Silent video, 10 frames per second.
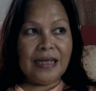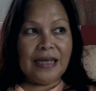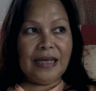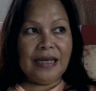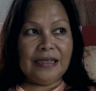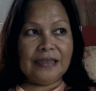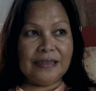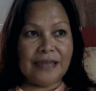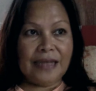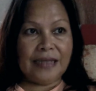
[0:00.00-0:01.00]
And
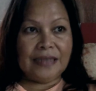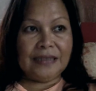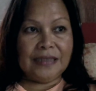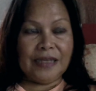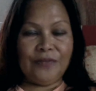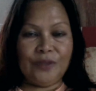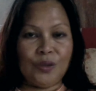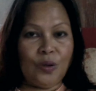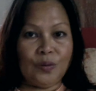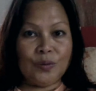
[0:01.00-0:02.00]
second, even
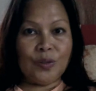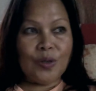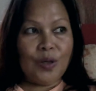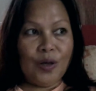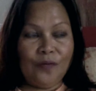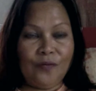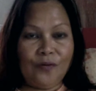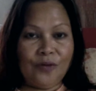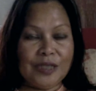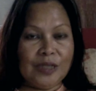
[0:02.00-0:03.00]
though, of
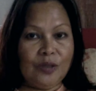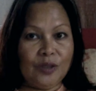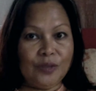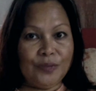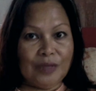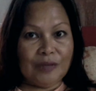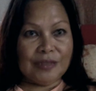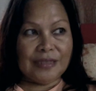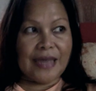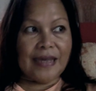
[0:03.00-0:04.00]
course, it goes without
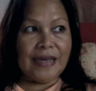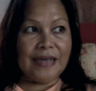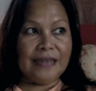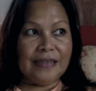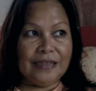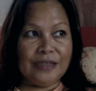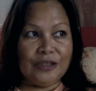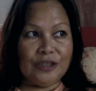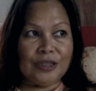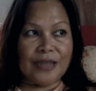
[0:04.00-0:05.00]
saying, the
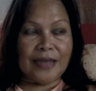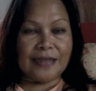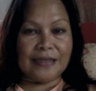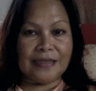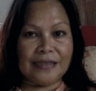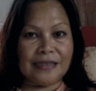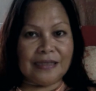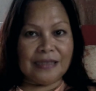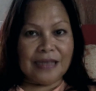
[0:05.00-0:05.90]
shacks,